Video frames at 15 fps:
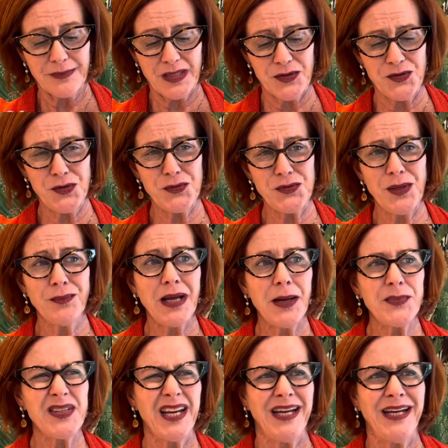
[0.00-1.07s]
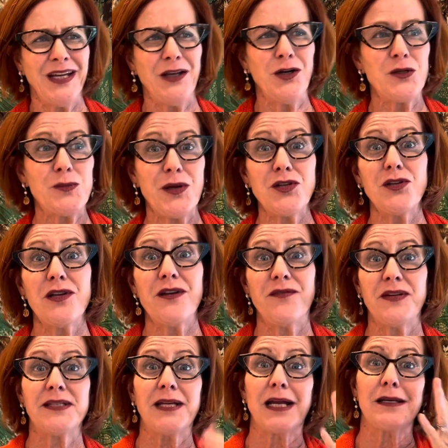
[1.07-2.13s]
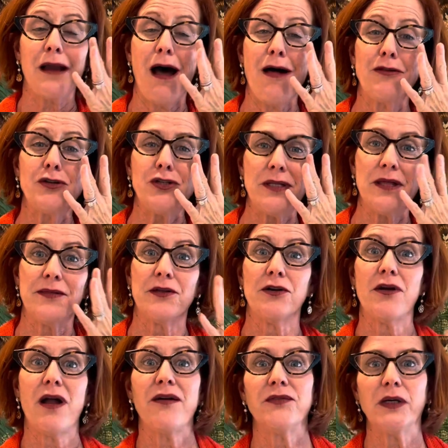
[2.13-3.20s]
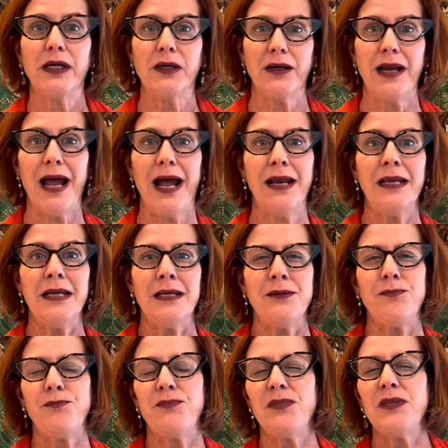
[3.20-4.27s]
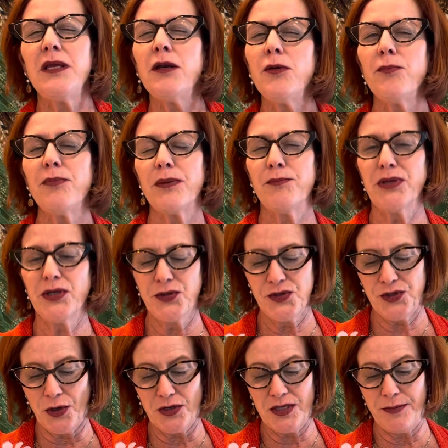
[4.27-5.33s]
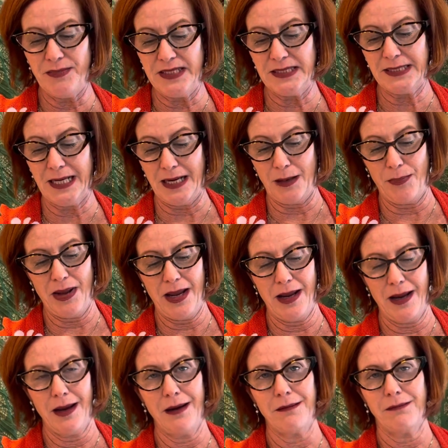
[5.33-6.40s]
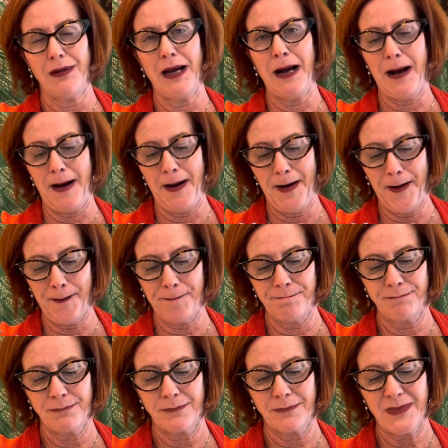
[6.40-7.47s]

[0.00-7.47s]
So sometimes, you know, especially if it's technology that they're not very good at, you know, bills start to miss getting paid. Um,